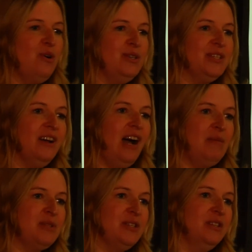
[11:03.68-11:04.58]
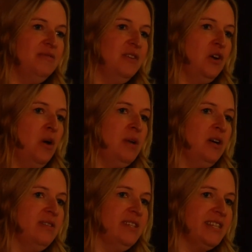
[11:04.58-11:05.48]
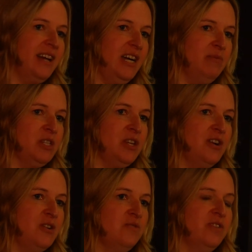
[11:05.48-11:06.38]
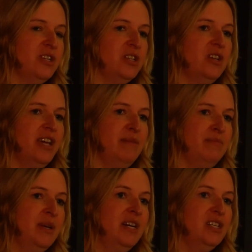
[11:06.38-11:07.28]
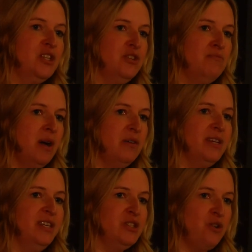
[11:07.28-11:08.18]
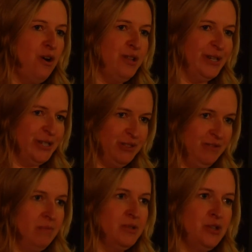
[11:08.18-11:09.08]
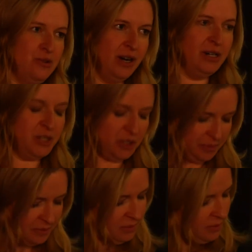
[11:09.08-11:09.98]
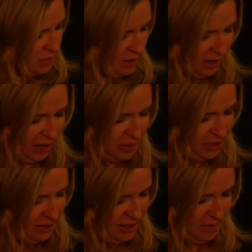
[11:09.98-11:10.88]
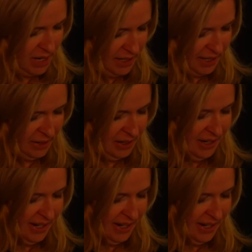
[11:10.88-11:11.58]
was absolutely phenomenal. This guy was turning over $2 million from tours. Absolutely amazing.